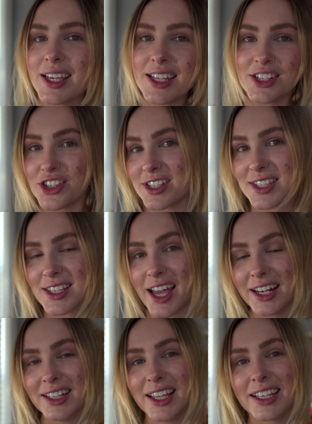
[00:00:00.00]
and it just
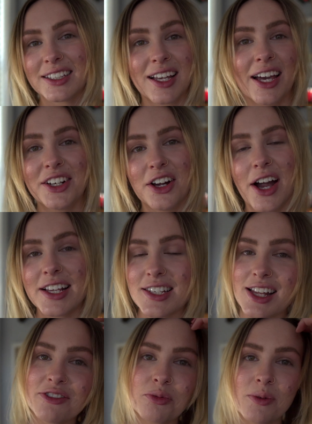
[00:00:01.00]
kind of like, I don't know, I
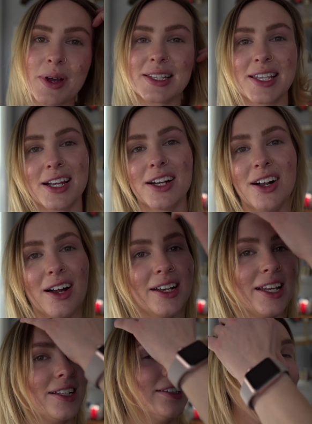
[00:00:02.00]
still have to put mascara
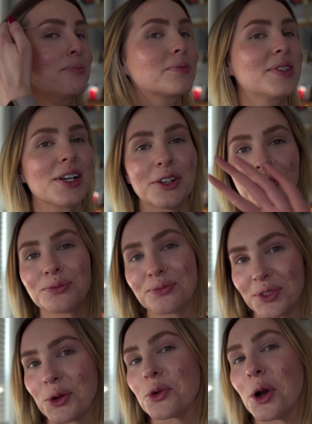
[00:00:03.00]
on and a lip, so
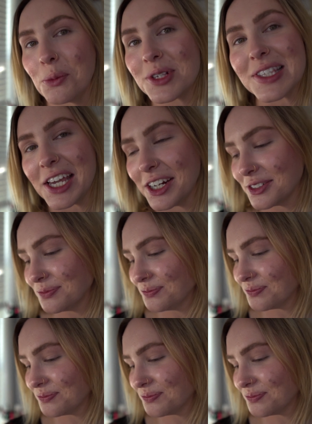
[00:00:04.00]
we're almost there.